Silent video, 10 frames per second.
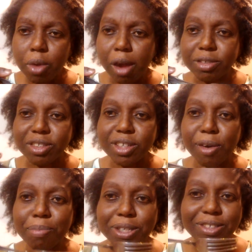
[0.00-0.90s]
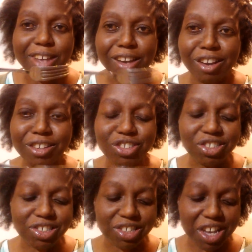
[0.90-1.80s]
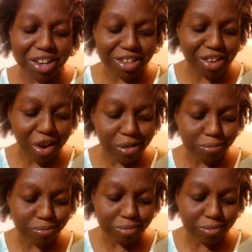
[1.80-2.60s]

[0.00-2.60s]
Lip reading: There's a little piece of that unctuous skin in there.